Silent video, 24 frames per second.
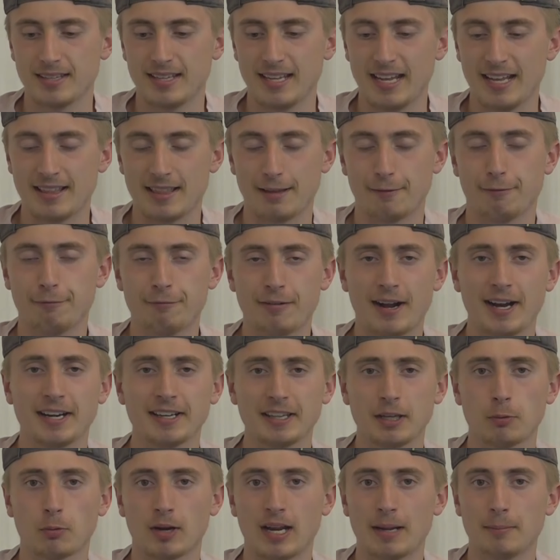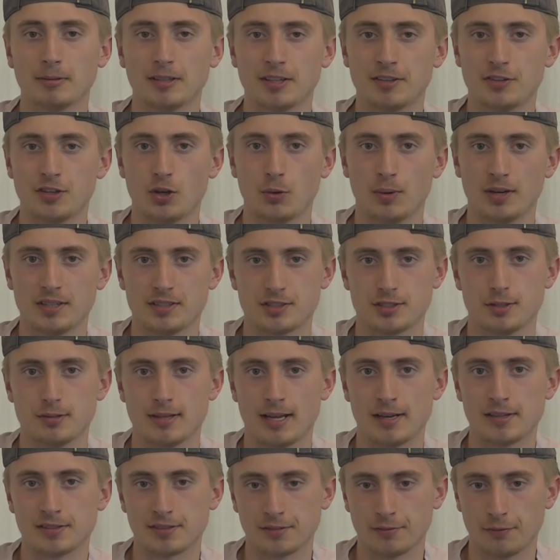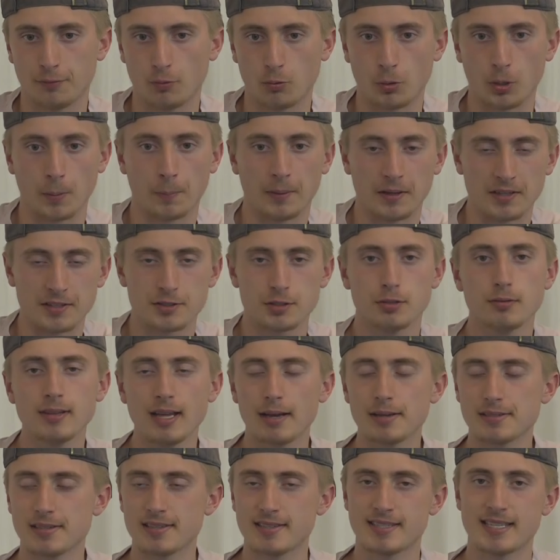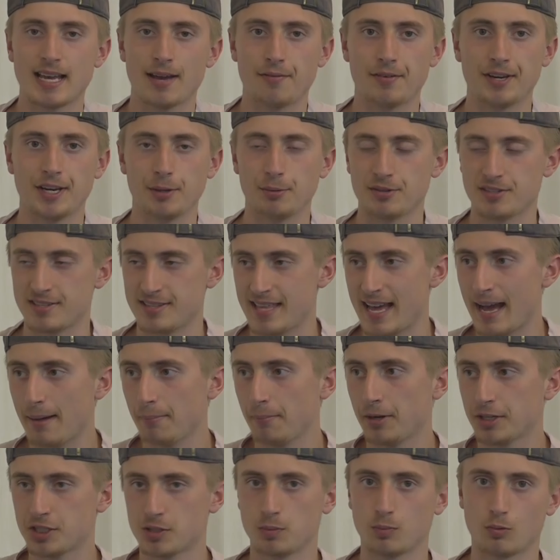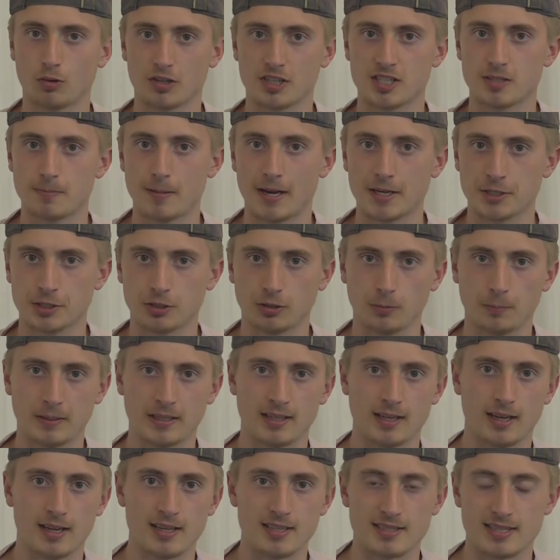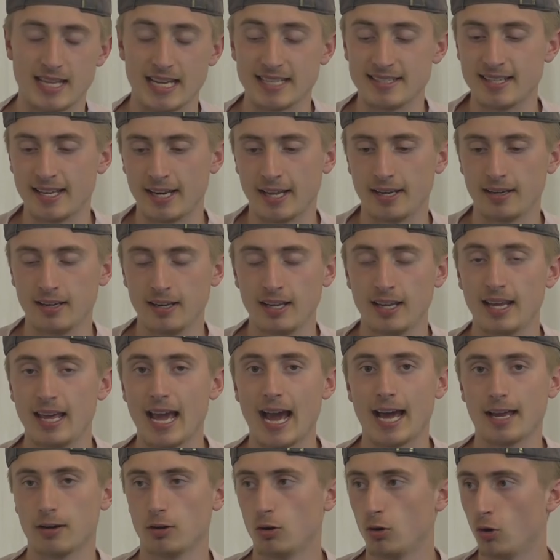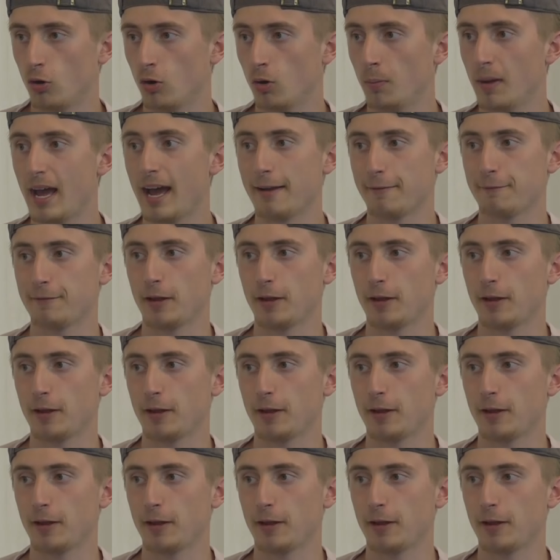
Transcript: And they finally were able to do it in 2004. But in 2007, it was that much more special because they did it at home at